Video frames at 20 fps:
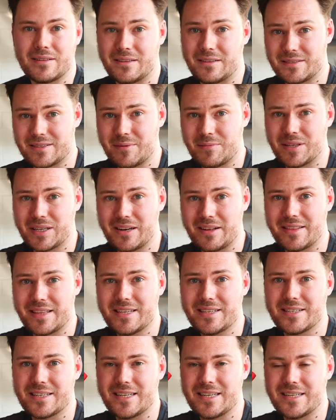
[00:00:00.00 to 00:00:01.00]
Something like
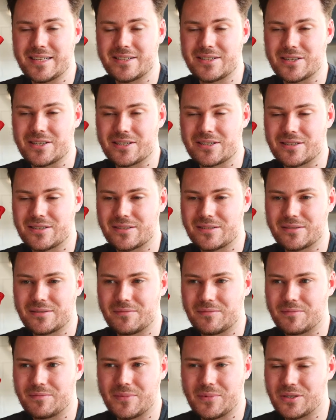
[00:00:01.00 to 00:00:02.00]
this is just
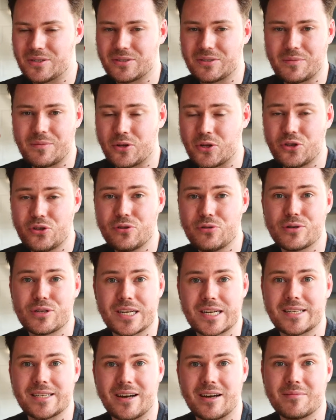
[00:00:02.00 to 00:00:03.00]

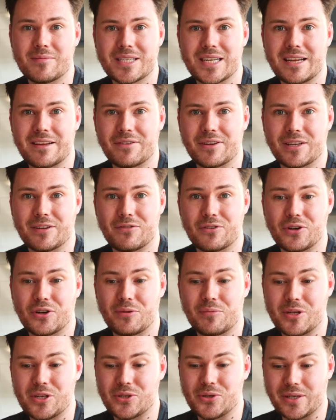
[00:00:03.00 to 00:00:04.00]
hugely time saving if you're going to
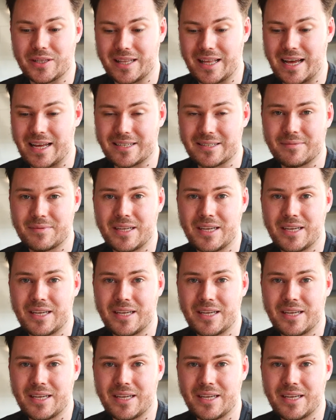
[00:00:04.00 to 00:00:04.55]
be doing that.